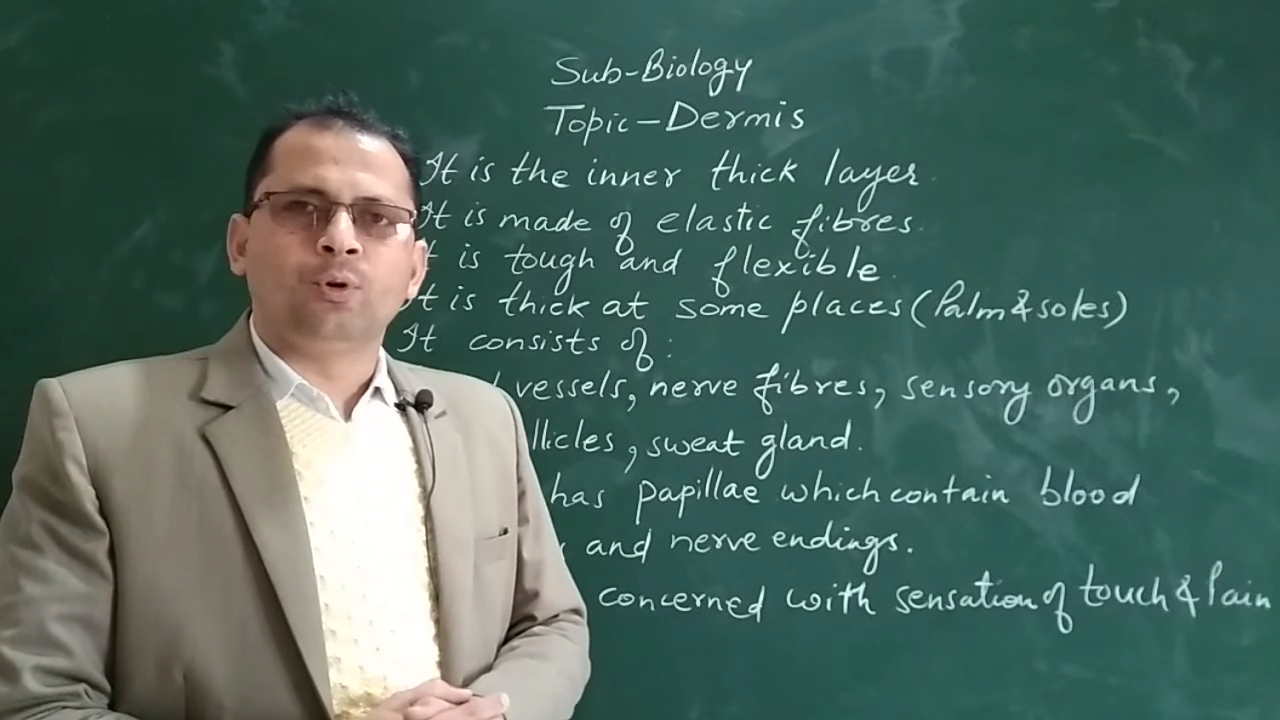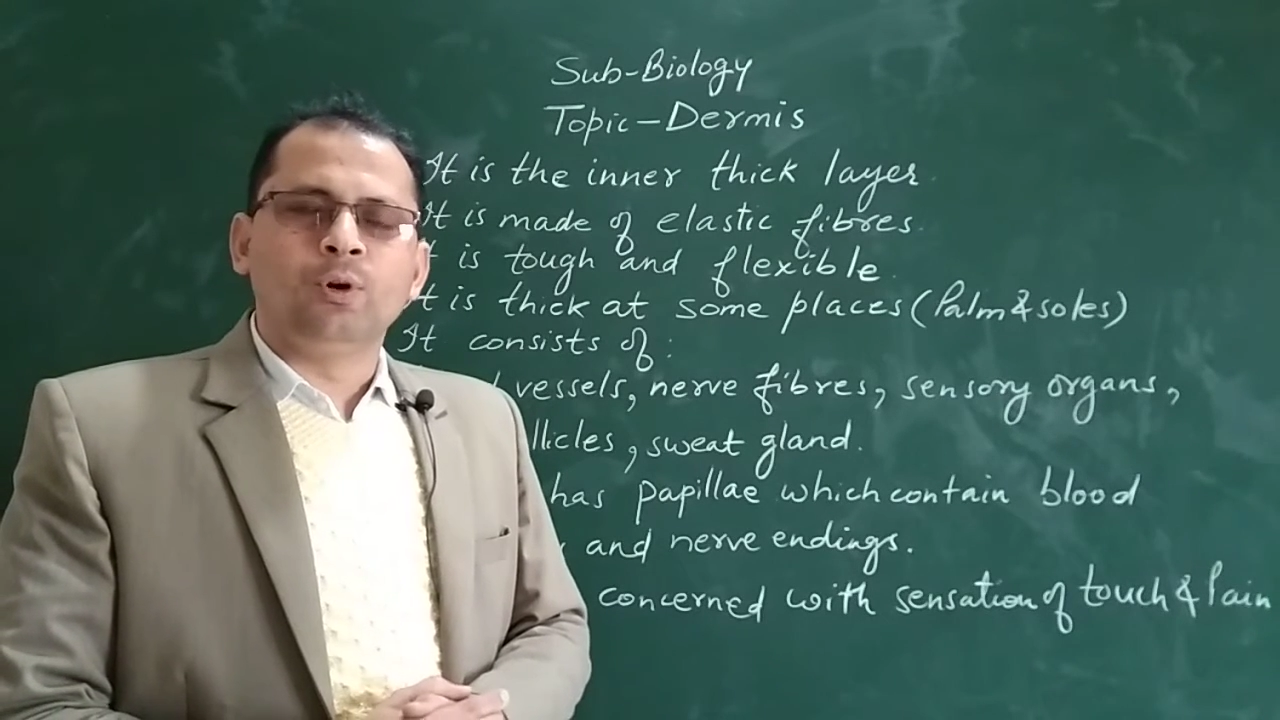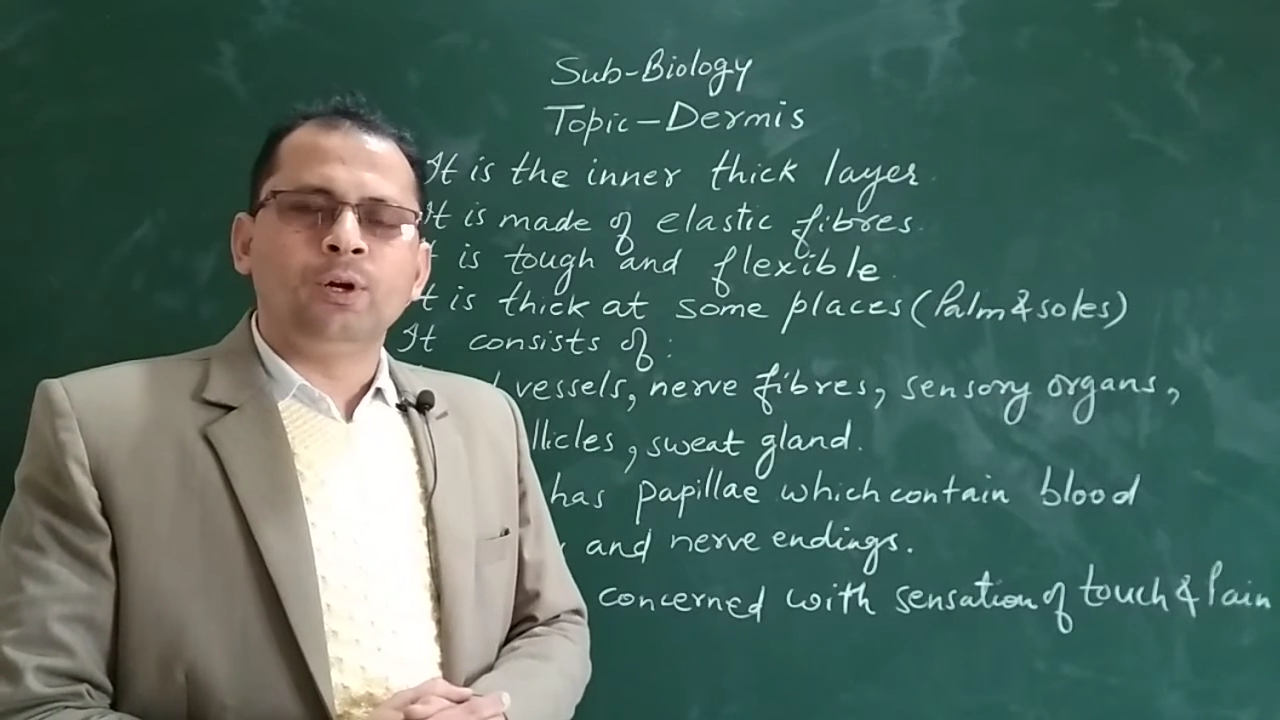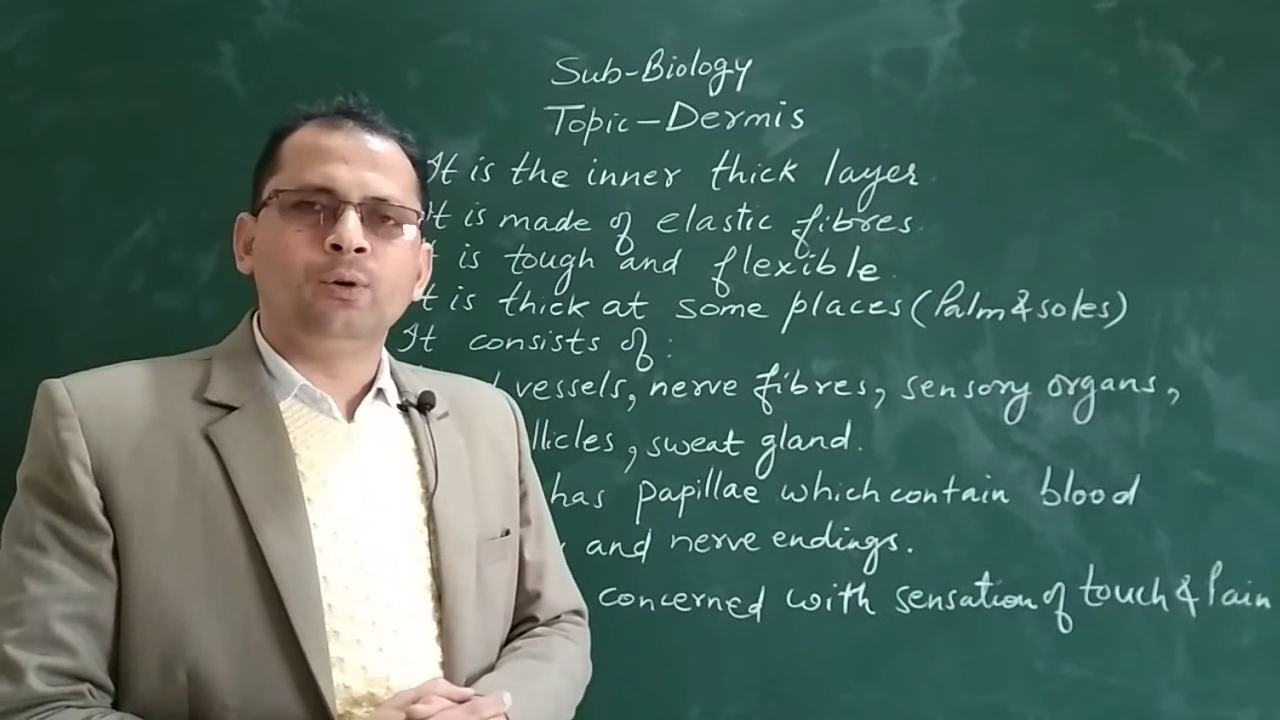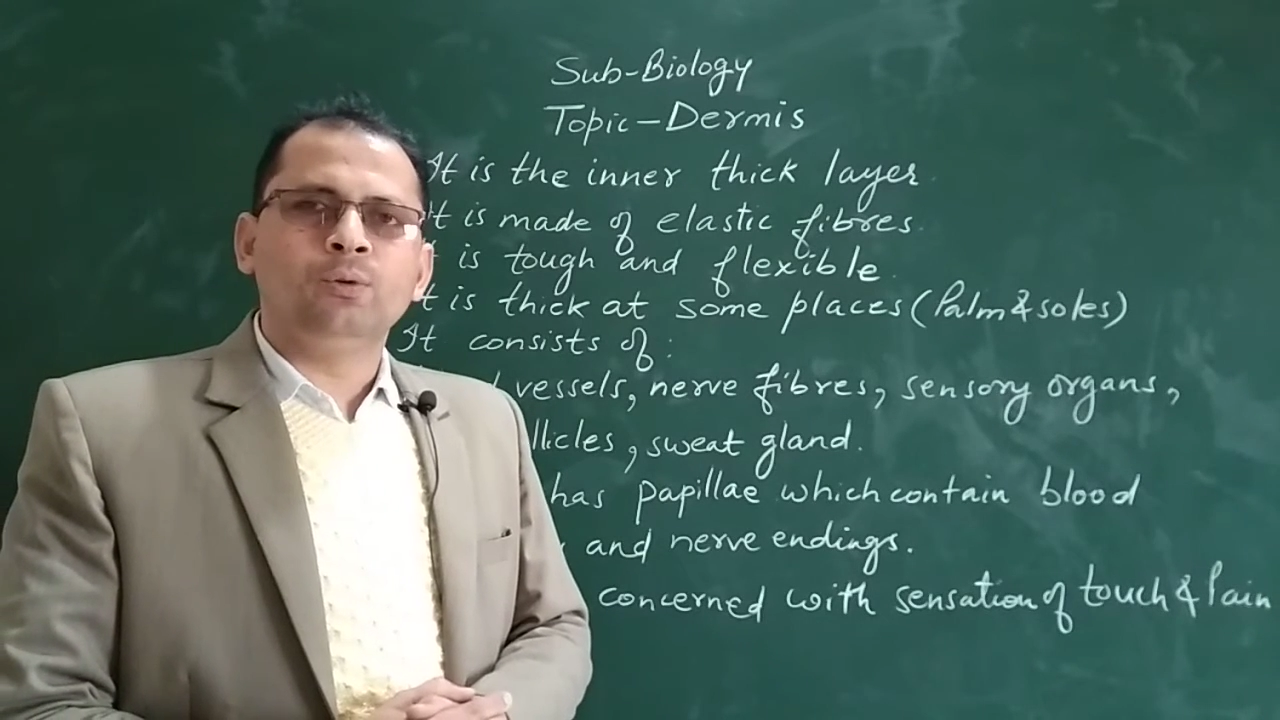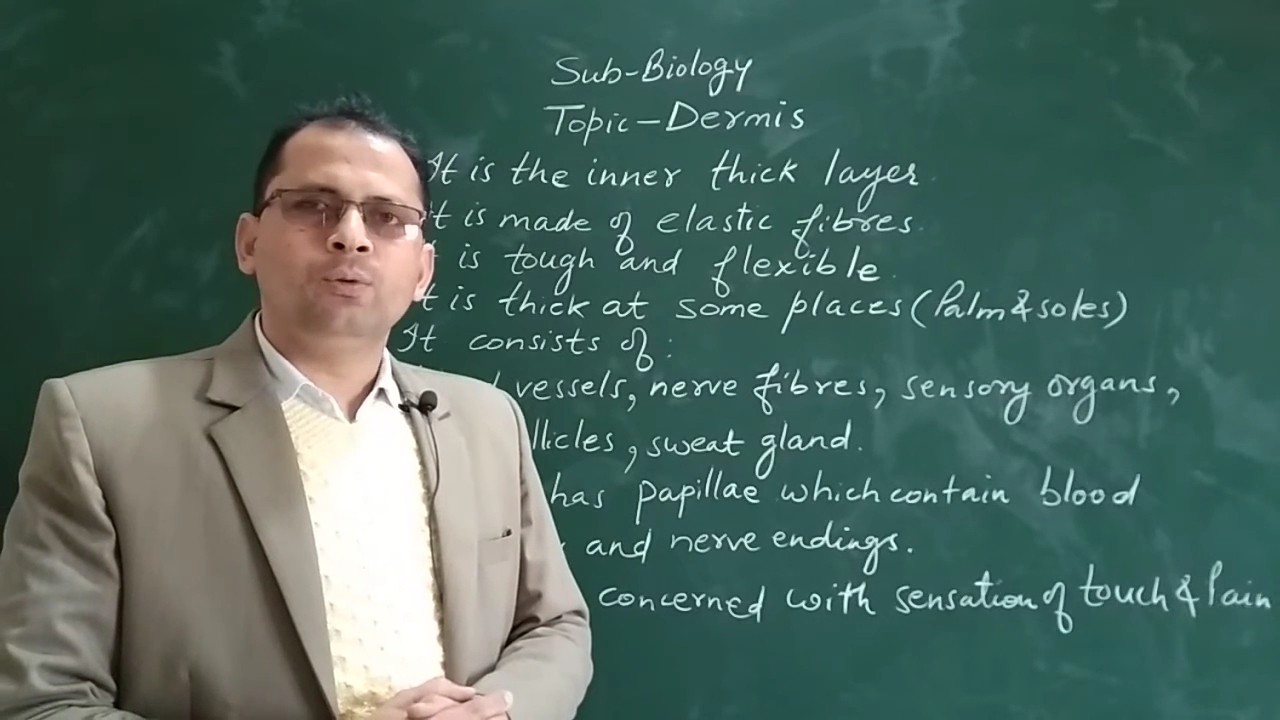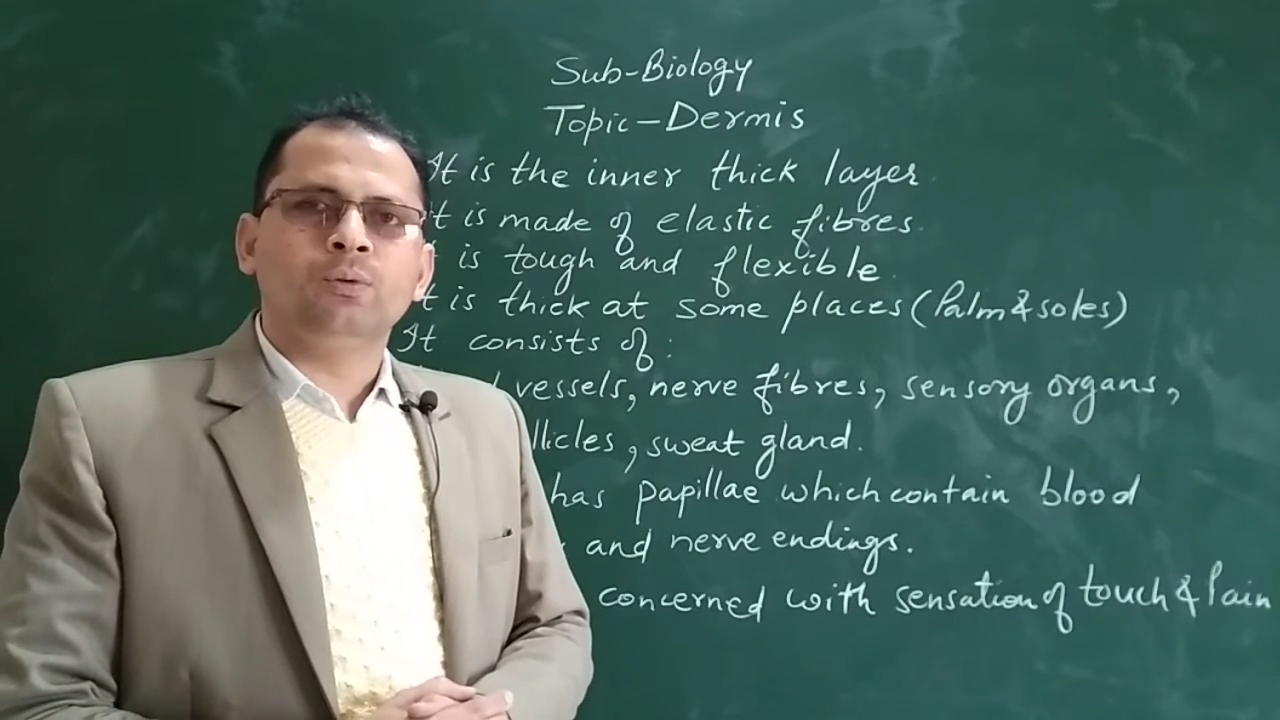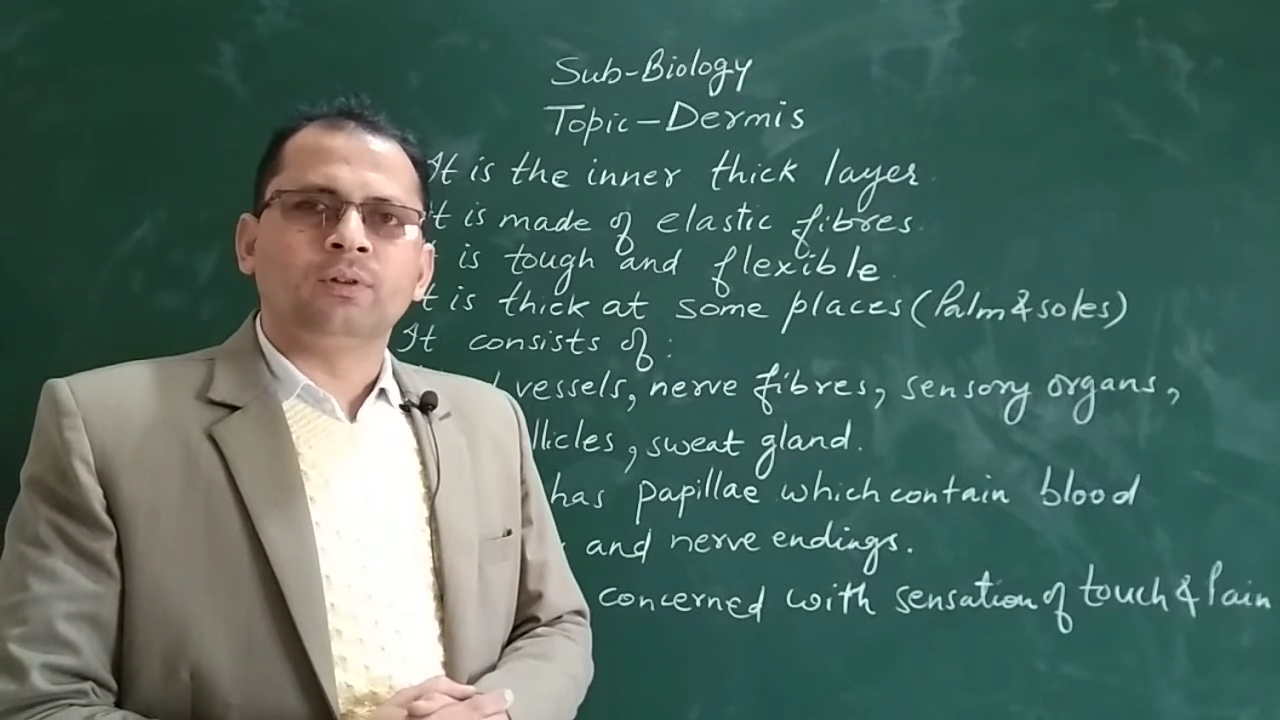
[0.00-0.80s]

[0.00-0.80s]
told you